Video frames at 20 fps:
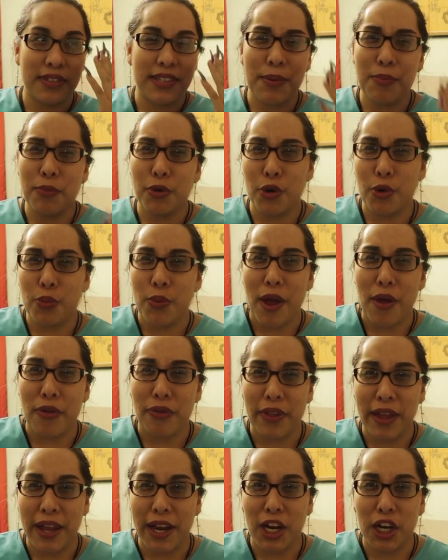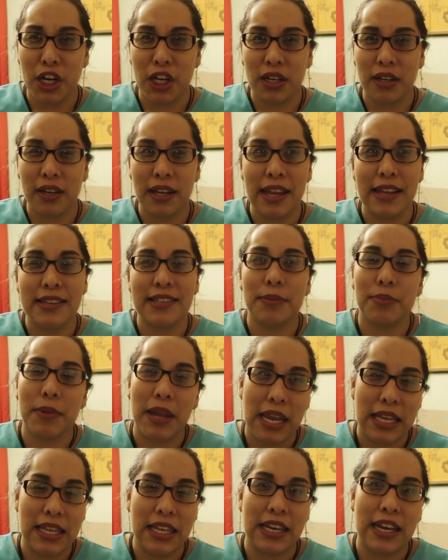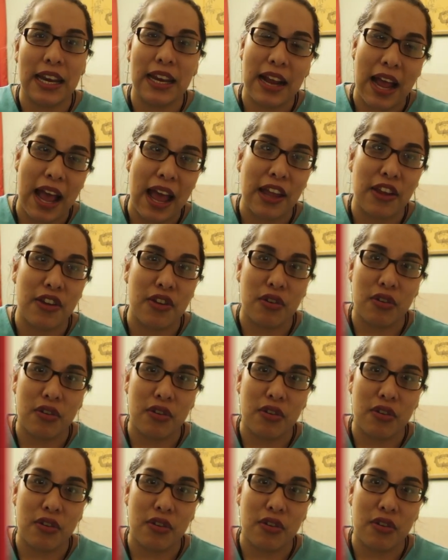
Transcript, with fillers: somewhere around there, he ends up killing that guy.